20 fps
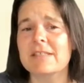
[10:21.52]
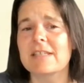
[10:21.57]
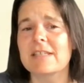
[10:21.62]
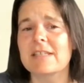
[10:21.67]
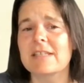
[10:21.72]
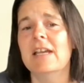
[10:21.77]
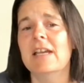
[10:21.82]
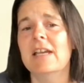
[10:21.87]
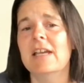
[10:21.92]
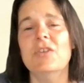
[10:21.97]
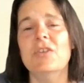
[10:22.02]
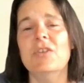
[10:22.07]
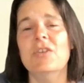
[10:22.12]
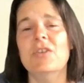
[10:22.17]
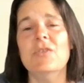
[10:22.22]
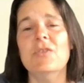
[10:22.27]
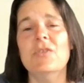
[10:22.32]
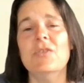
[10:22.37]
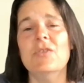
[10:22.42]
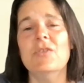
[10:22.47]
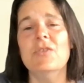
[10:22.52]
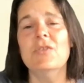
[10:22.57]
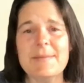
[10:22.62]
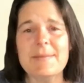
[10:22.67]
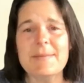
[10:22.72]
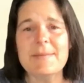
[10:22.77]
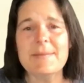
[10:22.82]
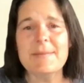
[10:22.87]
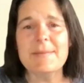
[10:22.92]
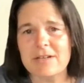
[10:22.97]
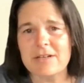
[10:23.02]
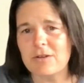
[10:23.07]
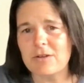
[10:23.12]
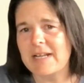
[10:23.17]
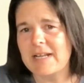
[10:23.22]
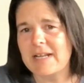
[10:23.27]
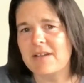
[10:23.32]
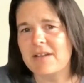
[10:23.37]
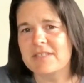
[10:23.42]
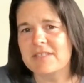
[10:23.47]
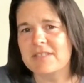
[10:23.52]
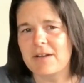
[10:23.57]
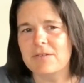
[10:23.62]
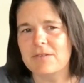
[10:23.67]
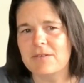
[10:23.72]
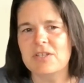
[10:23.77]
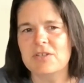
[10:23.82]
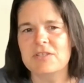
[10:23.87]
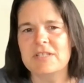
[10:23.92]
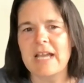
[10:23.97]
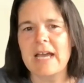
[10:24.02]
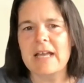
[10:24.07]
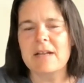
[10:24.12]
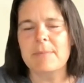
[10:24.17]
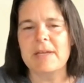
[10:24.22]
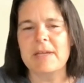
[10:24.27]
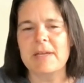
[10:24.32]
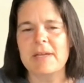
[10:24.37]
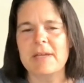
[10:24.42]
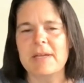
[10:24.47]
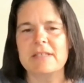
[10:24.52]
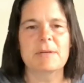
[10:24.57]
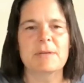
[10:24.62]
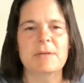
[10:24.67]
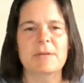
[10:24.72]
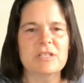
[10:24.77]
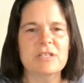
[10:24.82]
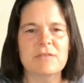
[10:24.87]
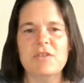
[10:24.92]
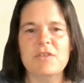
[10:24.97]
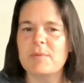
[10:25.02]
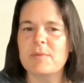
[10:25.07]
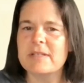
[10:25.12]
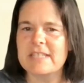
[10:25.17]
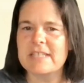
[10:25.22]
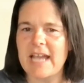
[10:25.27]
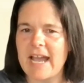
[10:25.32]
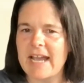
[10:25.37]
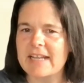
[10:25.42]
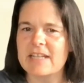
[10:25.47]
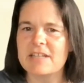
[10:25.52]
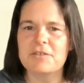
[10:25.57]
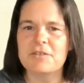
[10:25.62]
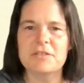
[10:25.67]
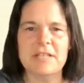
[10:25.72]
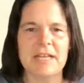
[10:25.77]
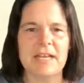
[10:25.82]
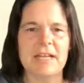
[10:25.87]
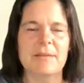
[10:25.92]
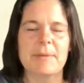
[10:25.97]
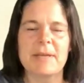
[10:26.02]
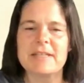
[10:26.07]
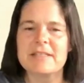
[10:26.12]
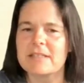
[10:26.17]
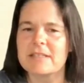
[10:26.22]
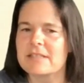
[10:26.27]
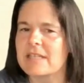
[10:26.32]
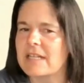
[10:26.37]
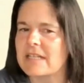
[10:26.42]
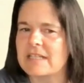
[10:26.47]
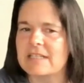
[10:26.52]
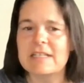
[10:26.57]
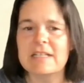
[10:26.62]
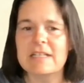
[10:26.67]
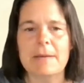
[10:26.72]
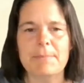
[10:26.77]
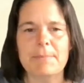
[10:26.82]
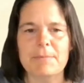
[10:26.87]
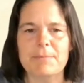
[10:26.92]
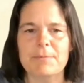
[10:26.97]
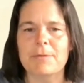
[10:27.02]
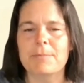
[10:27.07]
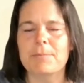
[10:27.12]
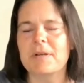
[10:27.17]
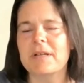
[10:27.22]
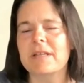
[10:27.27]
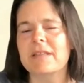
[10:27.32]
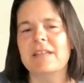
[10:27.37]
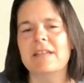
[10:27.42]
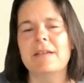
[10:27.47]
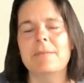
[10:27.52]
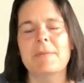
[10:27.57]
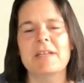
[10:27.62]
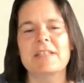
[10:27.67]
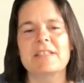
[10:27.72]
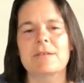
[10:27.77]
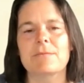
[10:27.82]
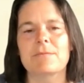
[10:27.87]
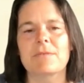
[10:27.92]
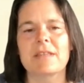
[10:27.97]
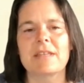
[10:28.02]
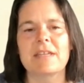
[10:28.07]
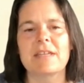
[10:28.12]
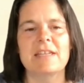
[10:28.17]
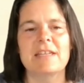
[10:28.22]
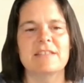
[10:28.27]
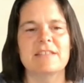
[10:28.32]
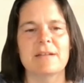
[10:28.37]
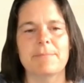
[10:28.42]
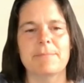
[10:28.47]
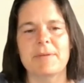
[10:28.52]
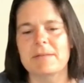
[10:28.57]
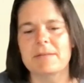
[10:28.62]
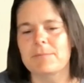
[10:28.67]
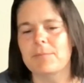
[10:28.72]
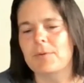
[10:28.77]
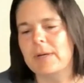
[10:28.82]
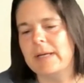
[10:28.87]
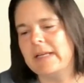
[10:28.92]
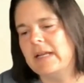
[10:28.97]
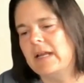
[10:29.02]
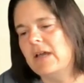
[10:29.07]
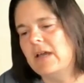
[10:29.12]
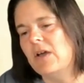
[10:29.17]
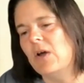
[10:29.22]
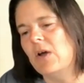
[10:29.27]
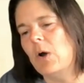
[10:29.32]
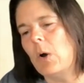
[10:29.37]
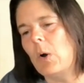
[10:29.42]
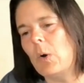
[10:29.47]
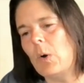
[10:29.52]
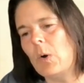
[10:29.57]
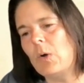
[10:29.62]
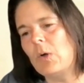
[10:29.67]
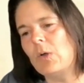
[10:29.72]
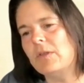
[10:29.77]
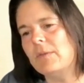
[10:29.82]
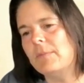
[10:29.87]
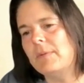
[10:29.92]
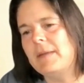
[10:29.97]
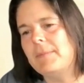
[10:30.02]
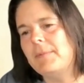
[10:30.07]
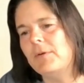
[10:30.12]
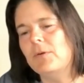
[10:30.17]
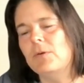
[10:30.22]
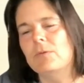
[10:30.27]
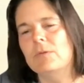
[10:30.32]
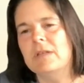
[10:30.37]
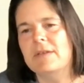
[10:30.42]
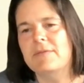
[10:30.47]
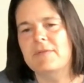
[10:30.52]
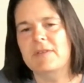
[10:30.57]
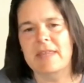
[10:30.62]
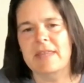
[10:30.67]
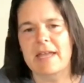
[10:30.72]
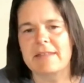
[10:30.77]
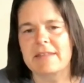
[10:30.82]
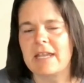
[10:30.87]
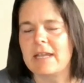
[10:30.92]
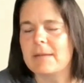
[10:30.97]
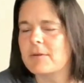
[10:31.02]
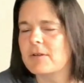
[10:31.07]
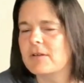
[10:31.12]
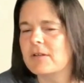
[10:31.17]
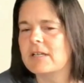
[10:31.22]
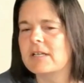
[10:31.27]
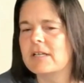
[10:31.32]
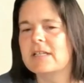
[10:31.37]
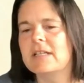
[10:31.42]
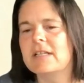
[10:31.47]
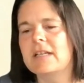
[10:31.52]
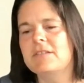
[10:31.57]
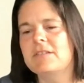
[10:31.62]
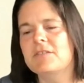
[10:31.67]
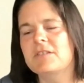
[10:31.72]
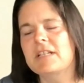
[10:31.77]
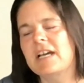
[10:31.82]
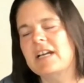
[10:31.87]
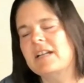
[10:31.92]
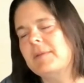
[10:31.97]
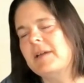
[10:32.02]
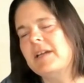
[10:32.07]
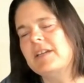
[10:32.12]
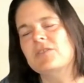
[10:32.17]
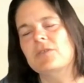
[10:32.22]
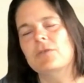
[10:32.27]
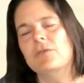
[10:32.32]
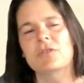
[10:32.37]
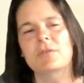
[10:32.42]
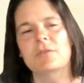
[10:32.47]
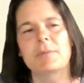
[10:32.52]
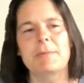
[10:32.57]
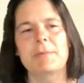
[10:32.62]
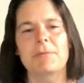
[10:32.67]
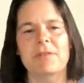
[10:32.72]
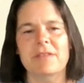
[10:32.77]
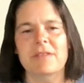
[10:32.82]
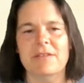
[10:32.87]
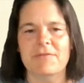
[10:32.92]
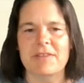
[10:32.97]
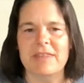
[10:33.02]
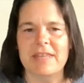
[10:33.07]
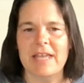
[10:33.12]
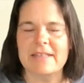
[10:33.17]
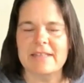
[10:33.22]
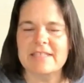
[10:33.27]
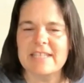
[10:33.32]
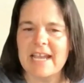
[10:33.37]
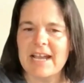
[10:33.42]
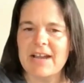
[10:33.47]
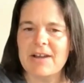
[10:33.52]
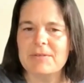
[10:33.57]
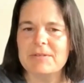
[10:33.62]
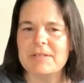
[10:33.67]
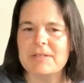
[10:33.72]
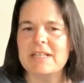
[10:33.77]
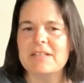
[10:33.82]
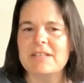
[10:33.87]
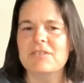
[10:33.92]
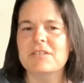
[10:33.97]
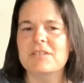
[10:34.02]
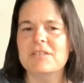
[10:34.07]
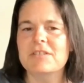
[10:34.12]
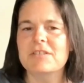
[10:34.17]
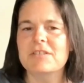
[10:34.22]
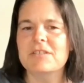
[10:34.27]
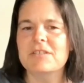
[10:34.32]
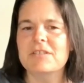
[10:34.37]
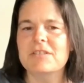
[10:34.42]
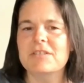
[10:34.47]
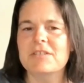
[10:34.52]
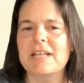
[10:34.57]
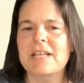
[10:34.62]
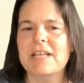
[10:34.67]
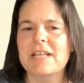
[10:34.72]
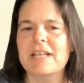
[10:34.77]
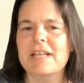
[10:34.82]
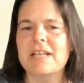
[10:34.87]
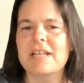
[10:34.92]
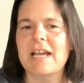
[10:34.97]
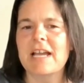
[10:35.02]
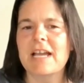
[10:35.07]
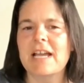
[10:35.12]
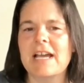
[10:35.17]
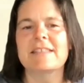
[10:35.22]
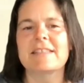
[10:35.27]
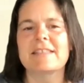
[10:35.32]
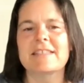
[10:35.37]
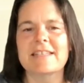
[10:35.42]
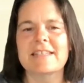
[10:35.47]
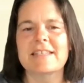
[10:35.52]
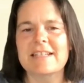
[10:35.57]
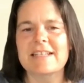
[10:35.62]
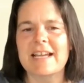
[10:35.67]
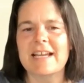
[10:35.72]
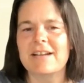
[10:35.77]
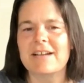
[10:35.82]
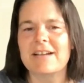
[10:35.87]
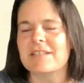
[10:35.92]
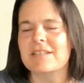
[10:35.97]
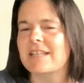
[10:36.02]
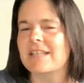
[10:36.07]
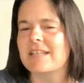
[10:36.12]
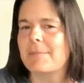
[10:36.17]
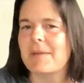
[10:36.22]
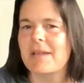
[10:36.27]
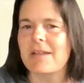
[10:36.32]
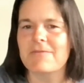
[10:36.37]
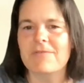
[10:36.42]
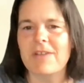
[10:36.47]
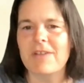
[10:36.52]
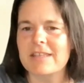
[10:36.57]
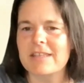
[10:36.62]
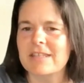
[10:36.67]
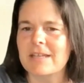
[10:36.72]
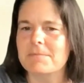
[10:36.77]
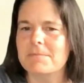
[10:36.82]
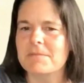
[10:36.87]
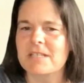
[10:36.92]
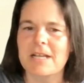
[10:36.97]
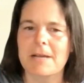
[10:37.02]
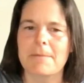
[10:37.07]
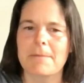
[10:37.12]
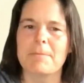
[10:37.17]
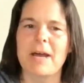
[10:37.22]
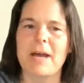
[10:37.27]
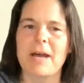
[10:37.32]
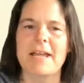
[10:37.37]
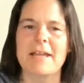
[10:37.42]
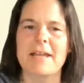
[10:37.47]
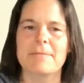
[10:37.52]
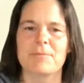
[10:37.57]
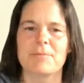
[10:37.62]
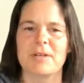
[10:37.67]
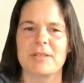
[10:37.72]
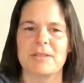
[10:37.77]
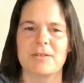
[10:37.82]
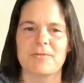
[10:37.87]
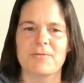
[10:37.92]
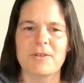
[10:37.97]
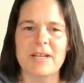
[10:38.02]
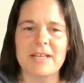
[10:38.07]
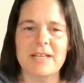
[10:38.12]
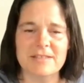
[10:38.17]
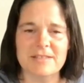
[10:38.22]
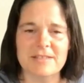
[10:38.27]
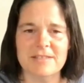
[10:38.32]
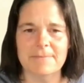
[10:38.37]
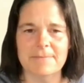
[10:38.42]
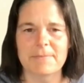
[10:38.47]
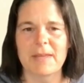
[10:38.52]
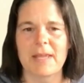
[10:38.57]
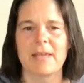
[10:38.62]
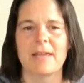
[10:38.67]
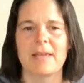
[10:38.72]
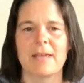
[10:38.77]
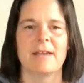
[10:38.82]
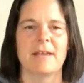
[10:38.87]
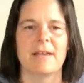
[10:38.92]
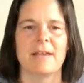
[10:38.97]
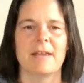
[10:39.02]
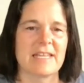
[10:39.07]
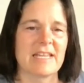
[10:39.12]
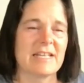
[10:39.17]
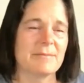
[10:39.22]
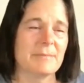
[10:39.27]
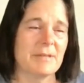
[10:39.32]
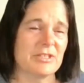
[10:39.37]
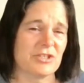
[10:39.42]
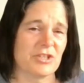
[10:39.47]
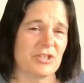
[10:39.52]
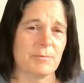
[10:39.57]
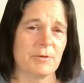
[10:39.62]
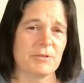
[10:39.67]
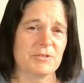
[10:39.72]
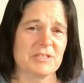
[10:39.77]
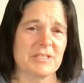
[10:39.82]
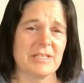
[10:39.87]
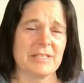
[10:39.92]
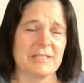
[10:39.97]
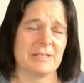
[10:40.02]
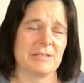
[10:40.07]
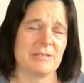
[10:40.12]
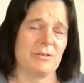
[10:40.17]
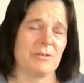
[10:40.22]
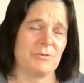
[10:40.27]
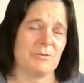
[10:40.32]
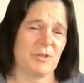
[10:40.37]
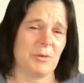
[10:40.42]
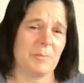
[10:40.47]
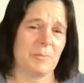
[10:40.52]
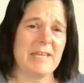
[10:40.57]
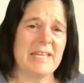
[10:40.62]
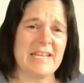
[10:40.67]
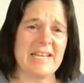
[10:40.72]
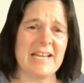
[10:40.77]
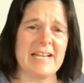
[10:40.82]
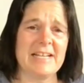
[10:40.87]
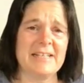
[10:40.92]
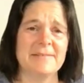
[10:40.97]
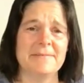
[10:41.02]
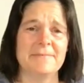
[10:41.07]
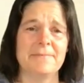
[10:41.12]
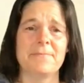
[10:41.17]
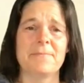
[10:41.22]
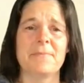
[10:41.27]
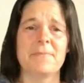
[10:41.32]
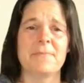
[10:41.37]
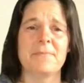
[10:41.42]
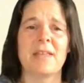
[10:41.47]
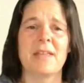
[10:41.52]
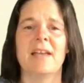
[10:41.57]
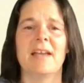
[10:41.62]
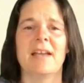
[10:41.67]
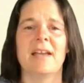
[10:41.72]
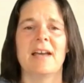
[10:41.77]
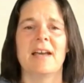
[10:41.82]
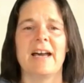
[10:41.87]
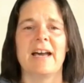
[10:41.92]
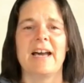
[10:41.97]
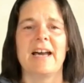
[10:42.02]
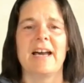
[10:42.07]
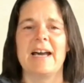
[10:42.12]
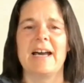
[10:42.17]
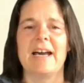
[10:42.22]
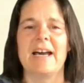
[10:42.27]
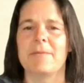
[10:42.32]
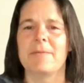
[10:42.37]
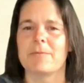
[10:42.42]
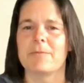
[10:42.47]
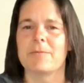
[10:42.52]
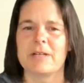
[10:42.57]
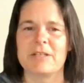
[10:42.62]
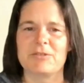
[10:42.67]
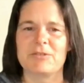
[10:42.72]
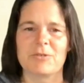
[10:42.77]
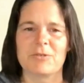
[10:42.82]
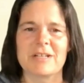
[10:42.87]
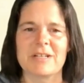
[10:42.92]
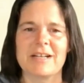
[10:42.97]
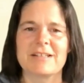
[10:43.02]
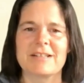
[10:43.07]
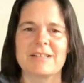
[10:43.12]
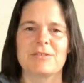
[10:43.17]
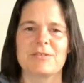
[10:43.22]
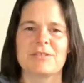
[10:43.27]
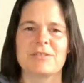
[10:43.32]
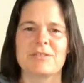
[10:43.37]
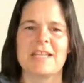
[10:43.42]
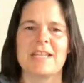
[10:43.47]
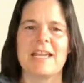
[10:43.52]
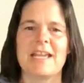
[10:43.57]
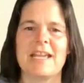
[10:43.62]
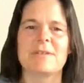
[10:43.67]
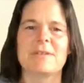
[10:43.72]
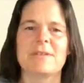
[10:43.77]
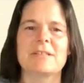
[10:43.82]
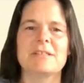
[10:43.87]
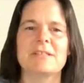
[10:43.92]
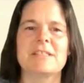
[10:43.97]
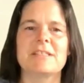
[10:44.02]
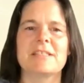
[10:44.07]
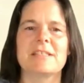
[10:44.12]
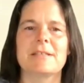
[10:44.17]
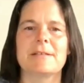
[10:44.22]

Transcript: You can email that open house out to your database, especially if you've been tagging your database and setting it up appropriately. It makes it really easy to pinpoint all the people who live in that neighborhood in your database, or all the people that live in that town in your database, and send it out to them. Invite them to come by and bring their friends. Again, make sure you're posting it to social media. We're going to door knock those neighbors.